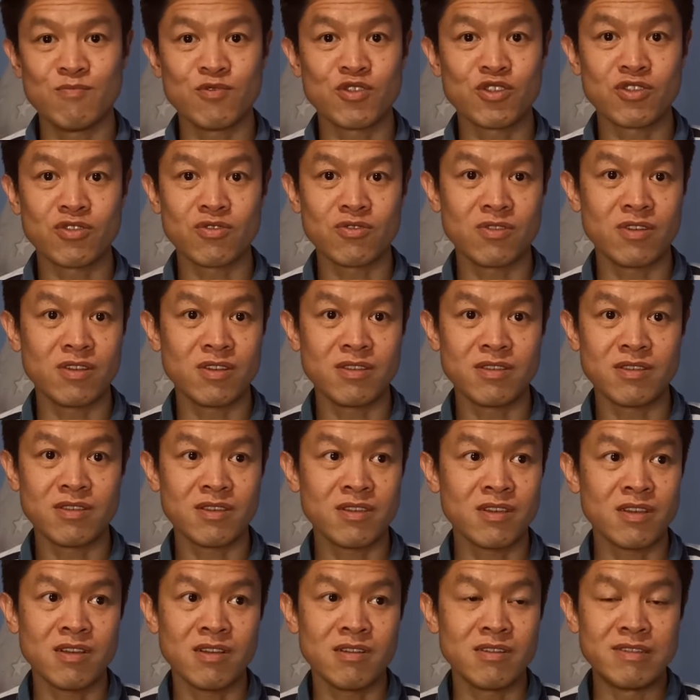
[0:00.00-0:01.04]

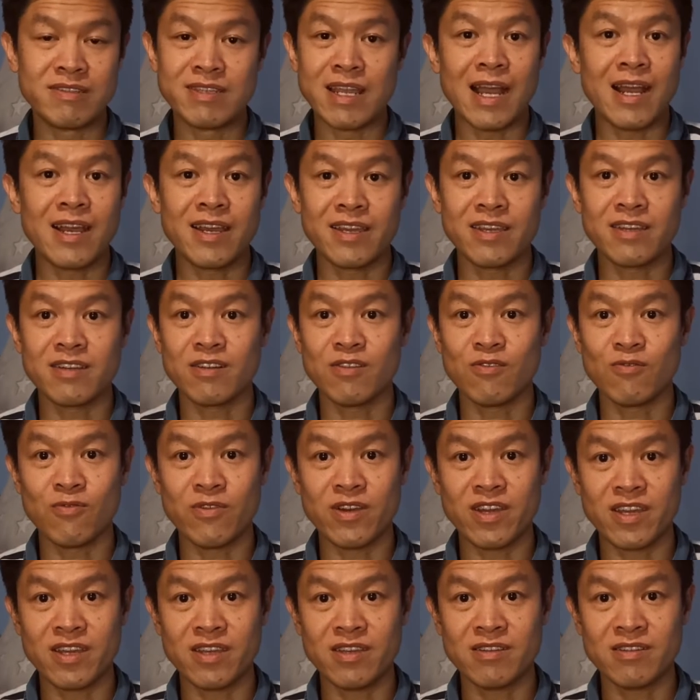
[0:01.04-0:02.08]
students dying
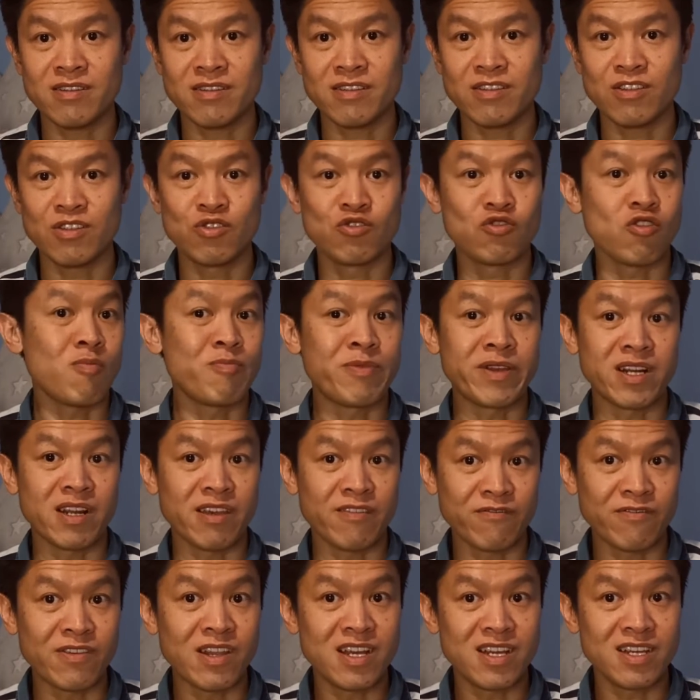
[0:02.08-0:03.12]
away, dropping
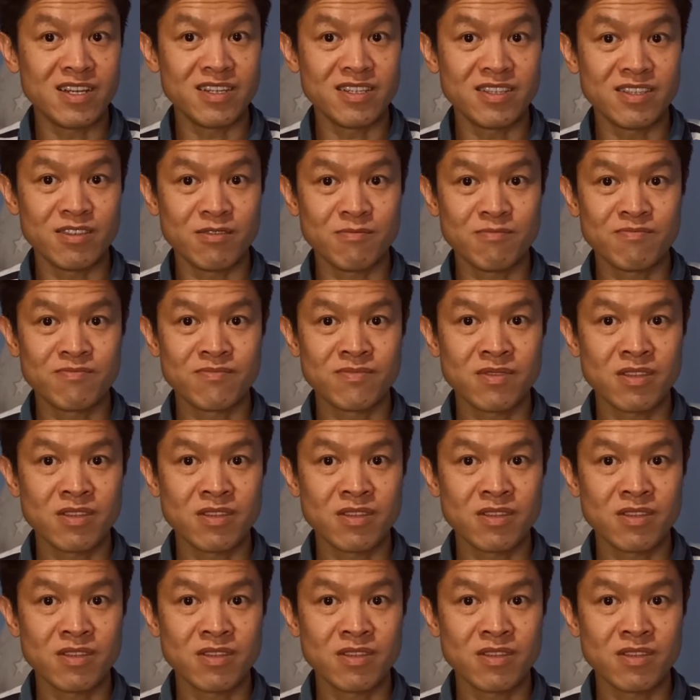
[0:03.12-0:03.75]
like flies.